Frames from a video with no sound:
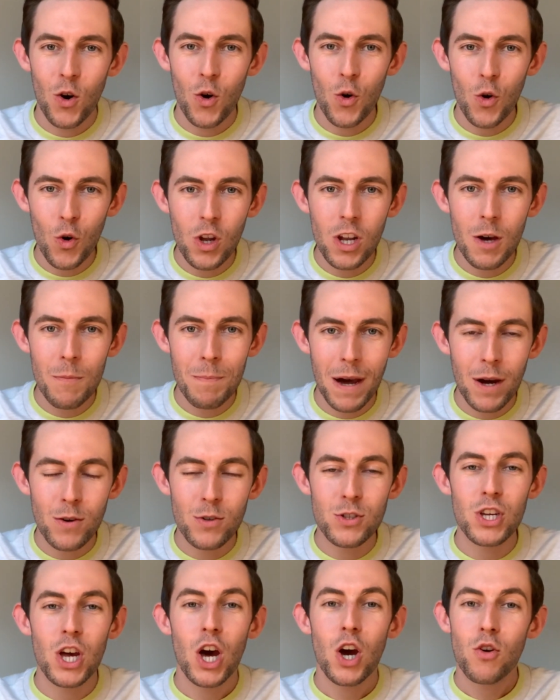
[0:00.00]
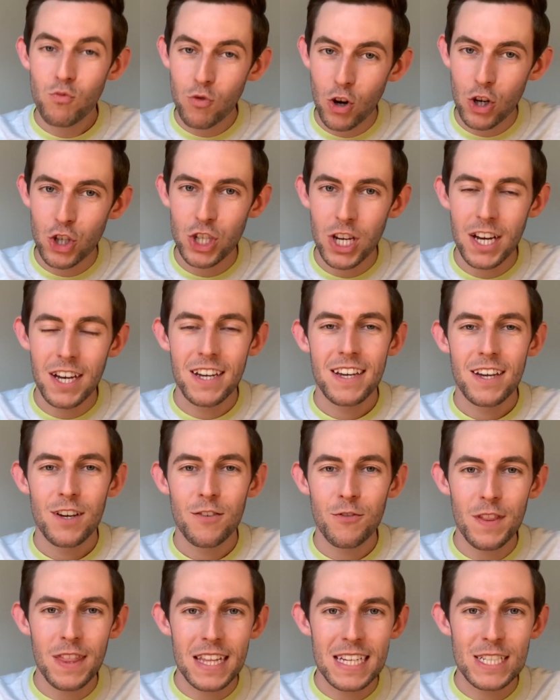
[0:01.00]
all about Russia
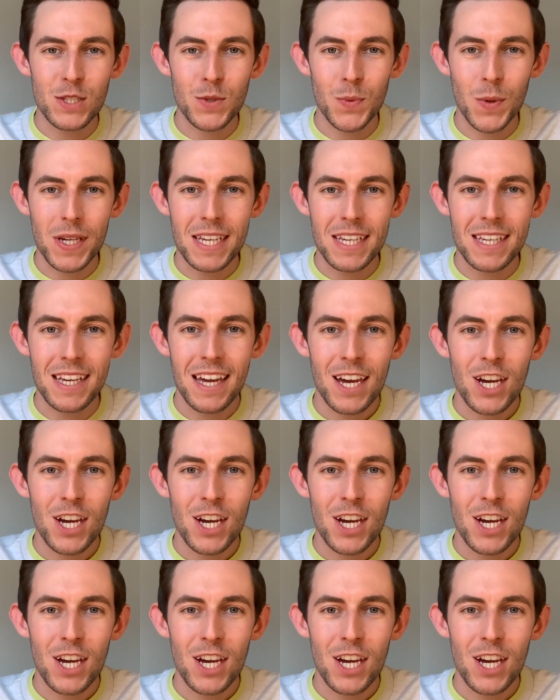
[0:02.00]
for this week.